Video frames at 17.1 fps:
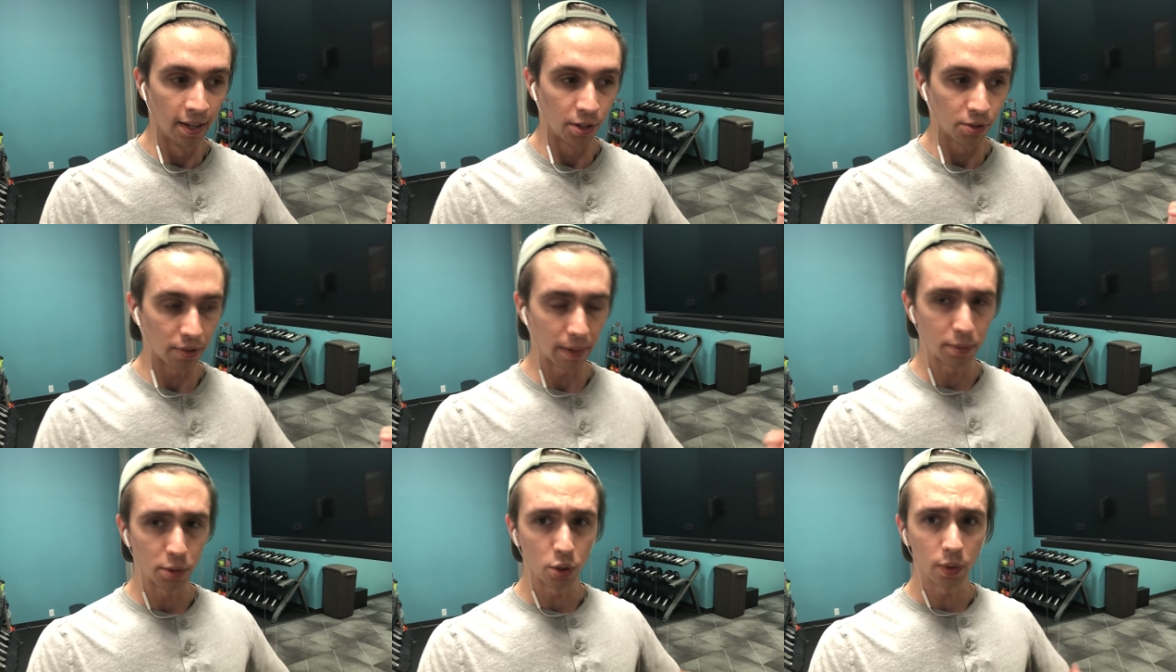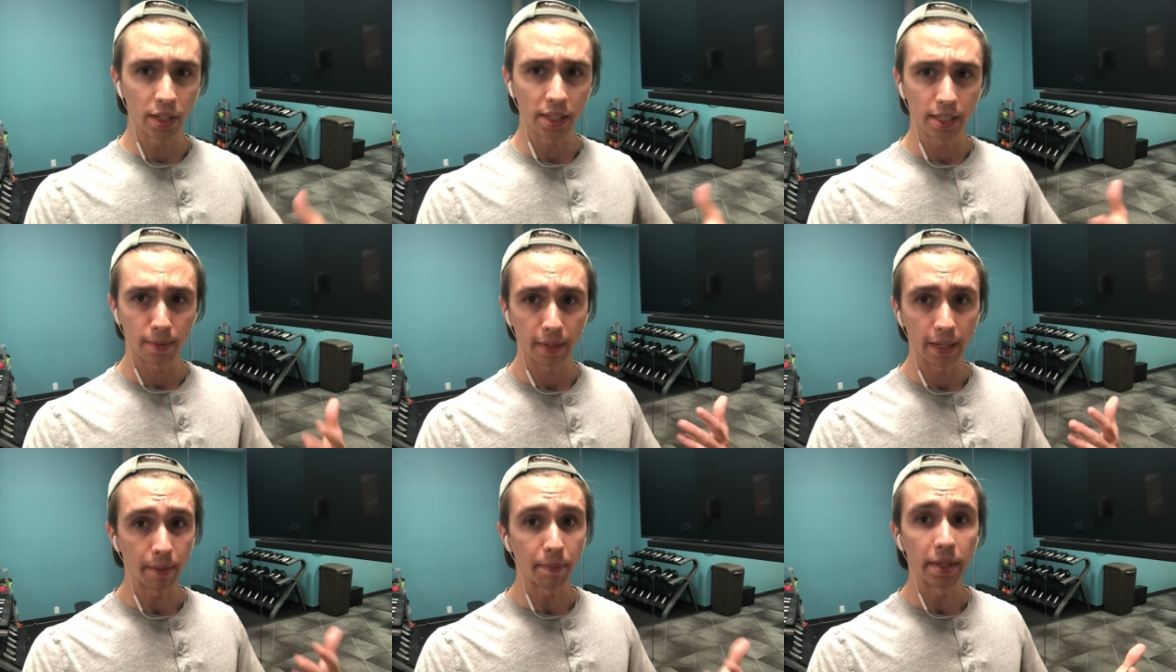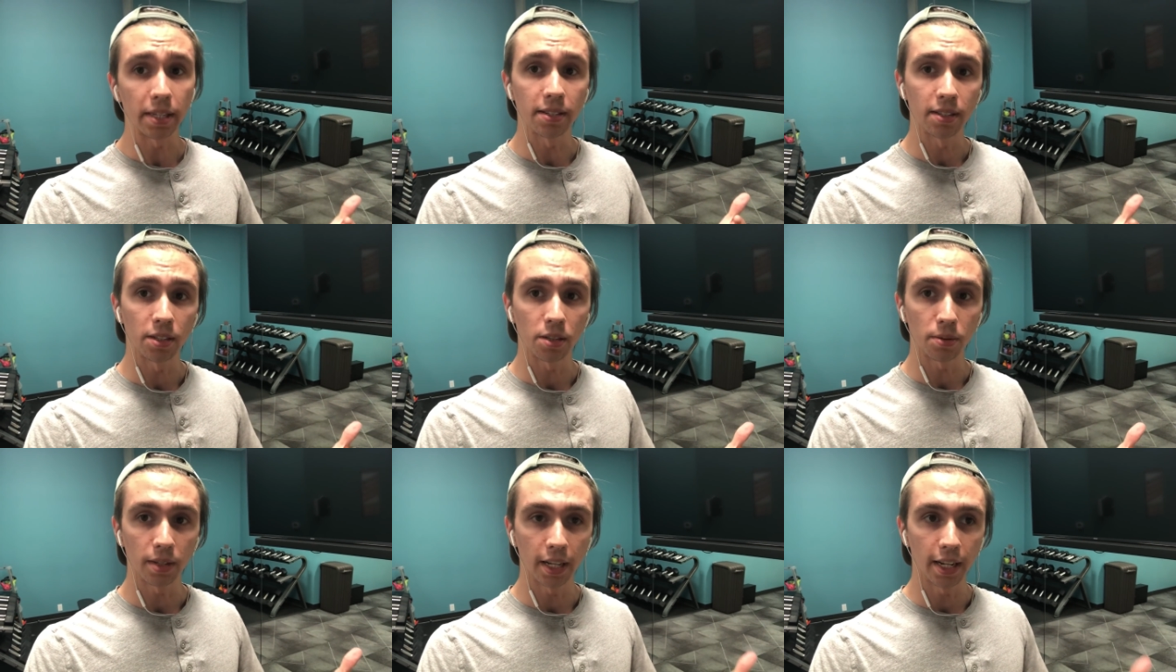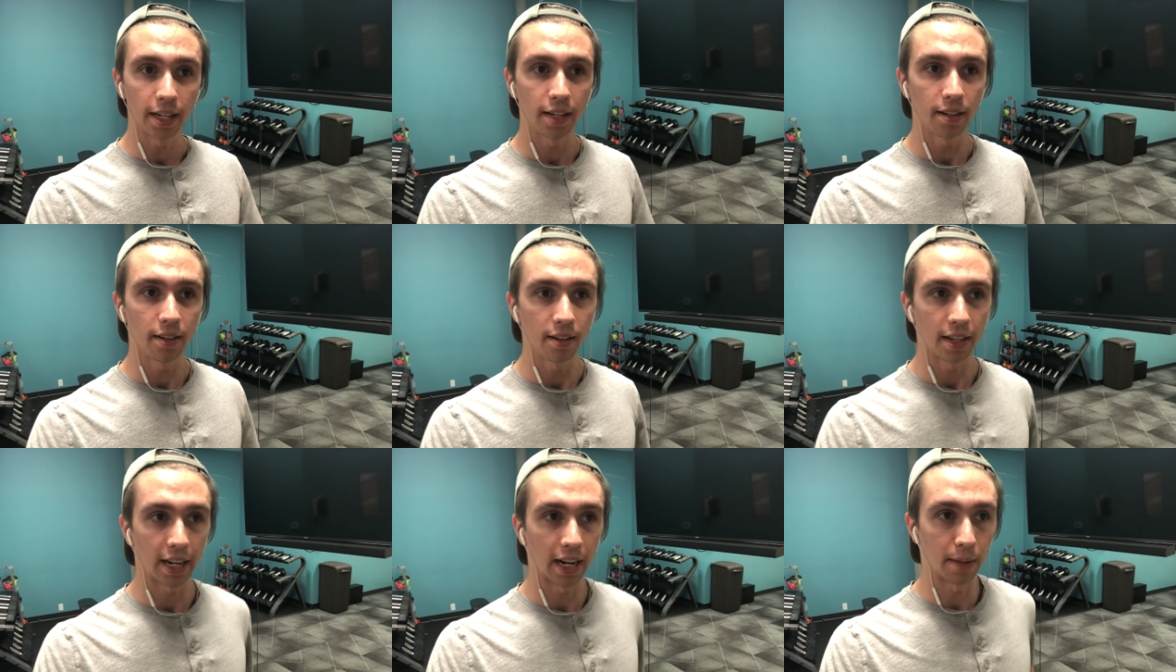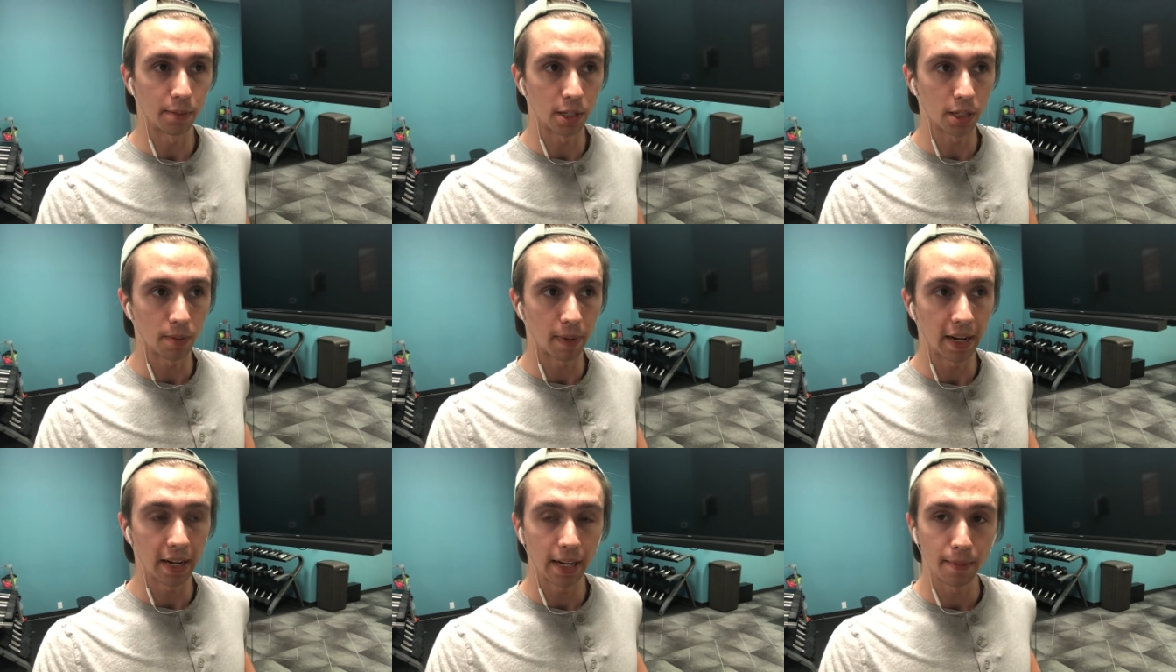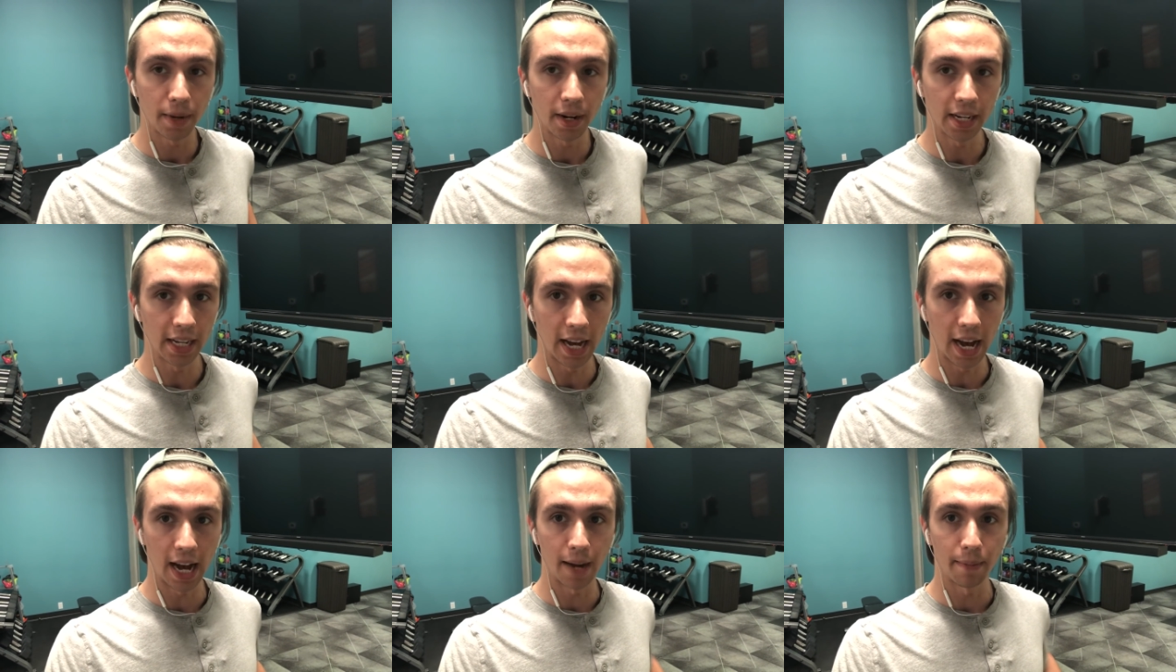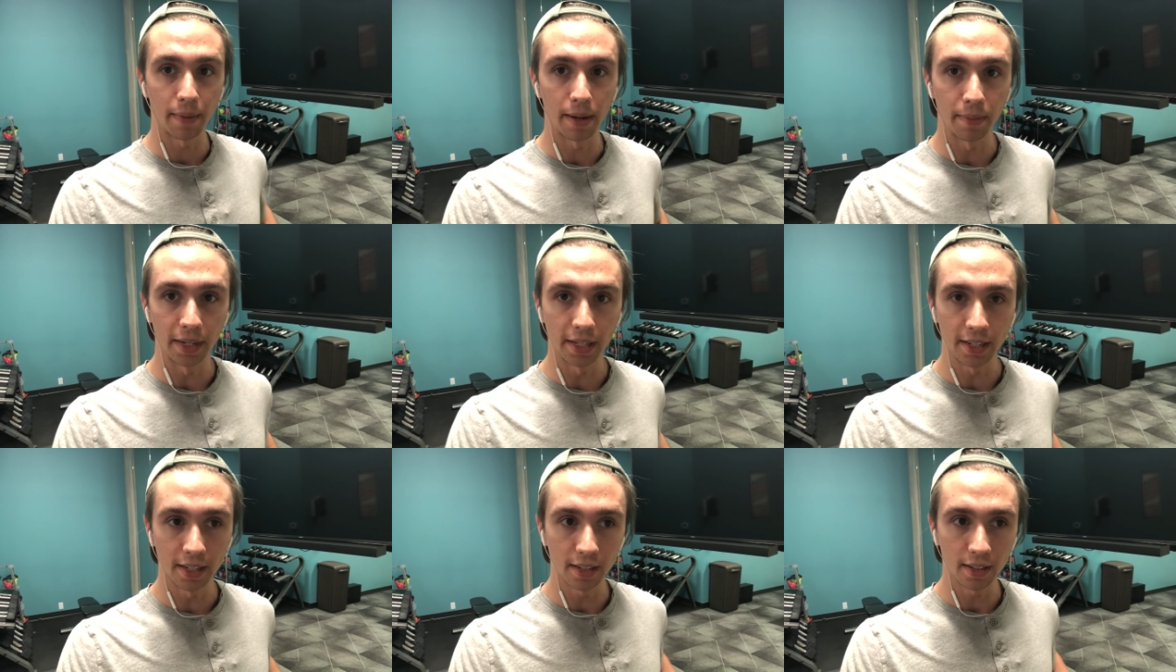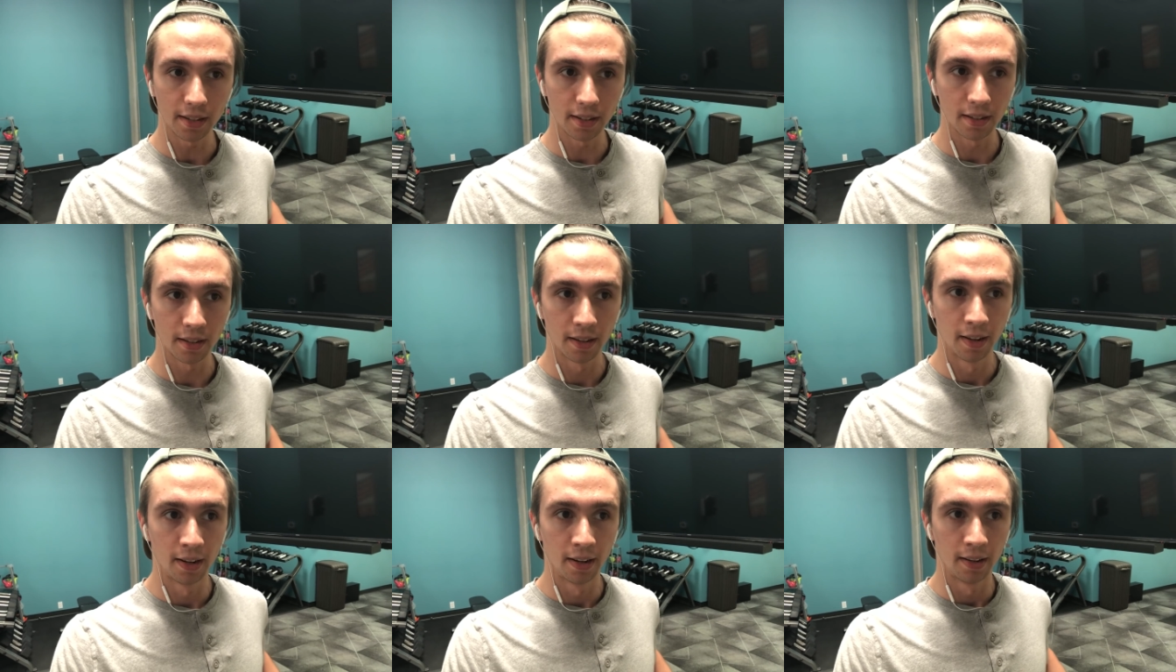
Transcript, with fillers: So I'm doing something business related and I'm spending money on my business.